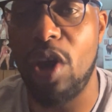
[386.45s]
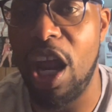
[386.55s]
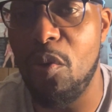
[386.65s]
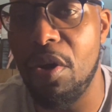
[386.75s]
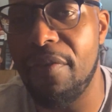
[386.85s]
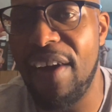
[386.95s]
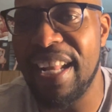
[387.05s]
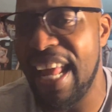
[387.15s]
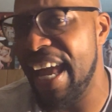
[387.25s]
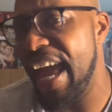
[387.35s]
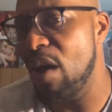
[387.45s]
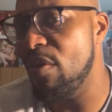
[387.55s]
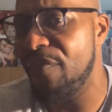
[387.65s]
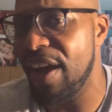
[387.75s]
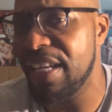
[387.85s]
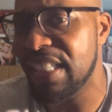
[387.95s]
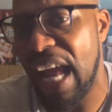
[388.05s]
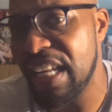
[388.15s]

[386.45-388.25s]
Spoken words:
I don't want to fight that guy. I don't want to fight this guy.